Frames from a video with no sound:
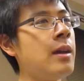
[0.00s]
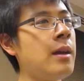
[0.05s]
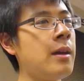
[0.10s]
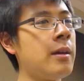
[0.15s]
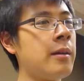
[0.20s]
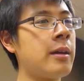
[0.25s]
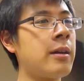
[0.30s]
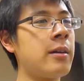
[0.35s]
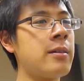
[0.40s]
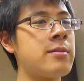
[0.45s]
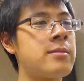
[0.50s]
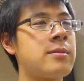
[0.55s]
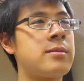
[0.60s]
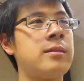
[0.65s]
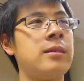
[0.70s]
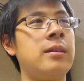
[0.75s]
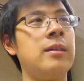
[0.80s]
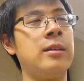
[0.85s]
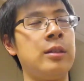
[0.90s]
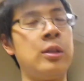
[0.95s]

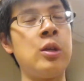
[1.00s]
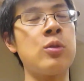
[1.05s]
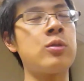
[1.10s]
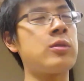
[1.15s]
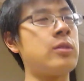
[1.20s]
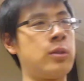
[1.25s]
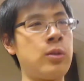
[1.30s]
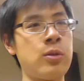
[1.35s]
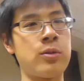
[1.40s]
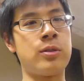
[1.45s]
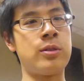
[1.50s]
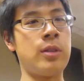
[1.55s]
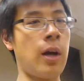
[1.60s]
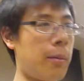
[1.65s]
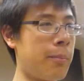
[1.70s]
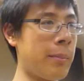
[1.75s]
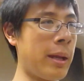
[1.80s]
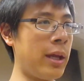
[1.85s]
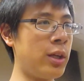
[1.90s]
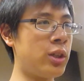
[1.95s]
because there's there's
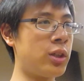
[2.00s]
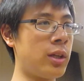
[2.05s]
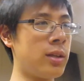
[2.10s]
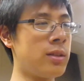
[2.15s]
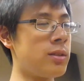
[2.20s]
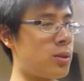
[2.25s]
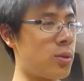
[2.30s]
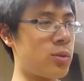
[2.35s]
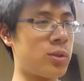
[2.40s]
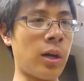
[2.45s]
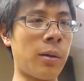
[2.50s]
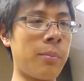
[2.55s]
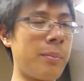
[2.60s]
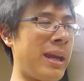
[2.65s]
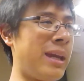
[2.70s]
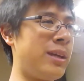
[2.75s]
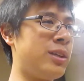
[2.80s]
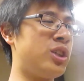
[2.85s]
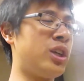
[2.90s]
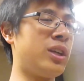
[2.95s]
dumb Asians, there's dumb
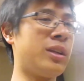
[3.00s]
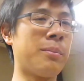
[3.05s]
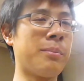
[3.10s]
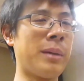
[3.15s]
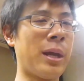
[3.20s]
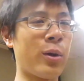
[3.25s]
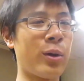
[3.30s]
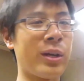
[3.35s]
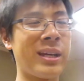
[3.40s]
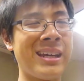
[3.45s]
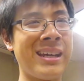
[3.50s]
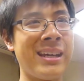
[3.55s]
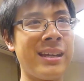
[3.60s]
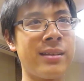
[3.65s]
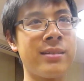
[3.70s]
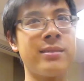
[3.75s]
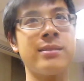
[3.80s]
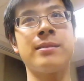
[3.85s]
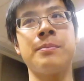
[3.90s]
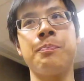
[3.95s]
Asian
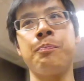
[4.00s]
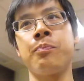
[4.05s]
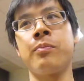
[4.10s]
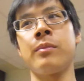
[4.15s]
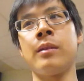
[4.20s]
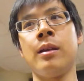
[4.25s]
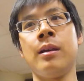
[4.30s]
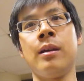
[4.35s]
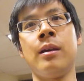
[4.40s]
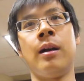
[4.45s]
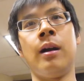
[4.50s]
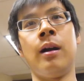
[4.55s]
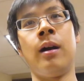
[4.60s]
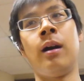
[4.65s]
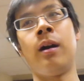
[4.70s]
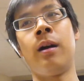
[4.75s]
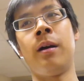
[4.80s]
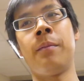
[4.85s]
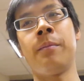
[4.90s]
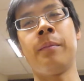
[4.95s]
Americans,
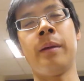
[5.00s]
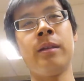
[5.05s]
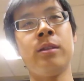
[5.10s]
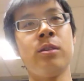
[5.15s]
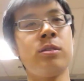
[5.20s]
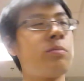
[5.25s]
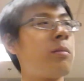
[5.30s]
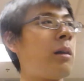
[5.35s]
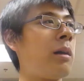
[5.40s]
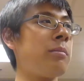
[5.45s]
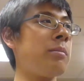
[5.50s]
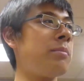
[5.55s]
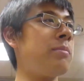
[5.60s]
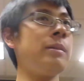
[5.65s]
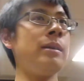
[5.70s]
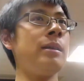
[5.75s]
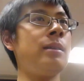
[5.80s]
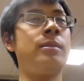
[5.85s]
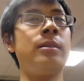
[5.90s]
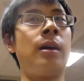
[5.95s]
um, and there's
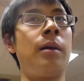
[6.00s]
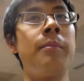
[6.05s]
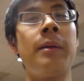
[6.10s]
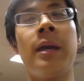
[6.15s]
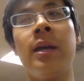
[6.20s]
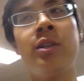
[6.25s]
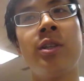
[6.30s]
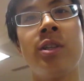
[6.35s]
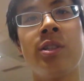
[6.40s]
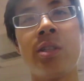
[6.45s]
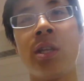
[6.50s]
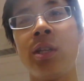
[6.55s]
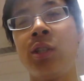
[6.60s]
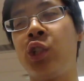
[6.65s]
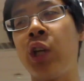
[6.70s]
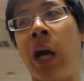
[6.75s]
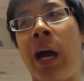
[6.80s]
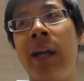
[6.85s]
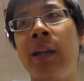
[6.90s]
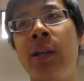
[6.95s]
probably dumb Asians in
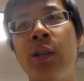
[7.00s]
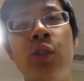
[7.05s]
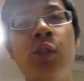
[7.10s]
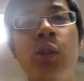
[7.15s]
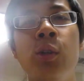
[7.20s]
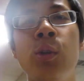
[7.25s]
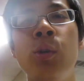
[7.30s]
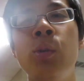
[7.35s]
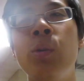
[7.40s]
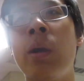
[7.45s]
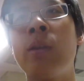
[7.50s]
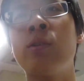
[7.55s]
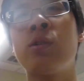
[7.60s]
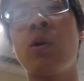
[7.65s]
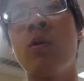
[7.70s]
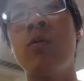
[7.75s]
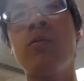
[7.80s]
China too, and so